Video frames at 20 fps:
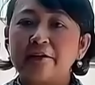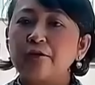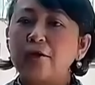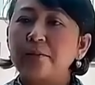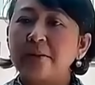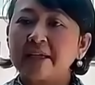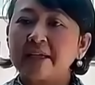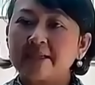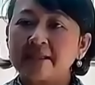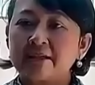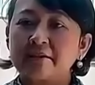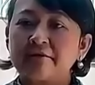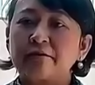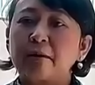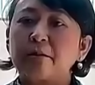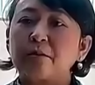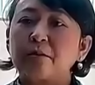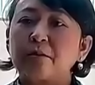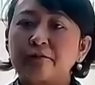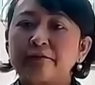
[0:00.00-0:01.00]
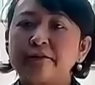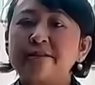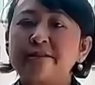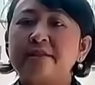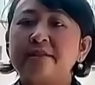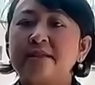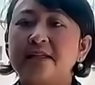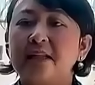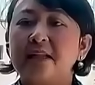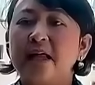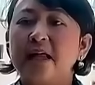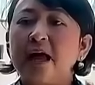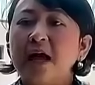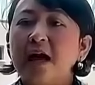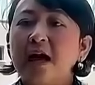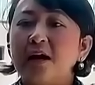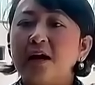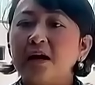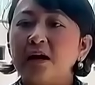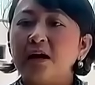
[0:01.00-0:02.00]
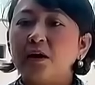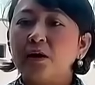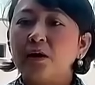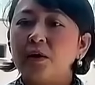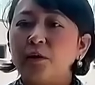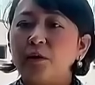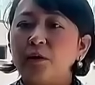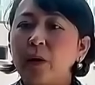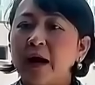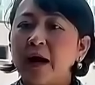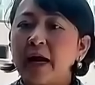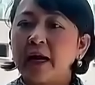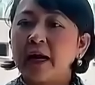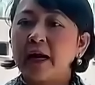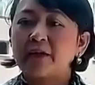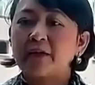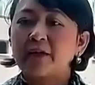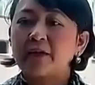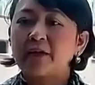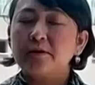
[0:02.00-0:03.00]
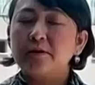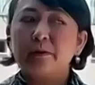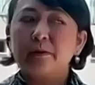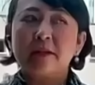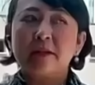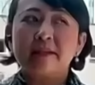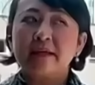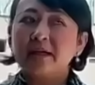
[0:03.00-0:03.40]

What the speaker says: information from official when will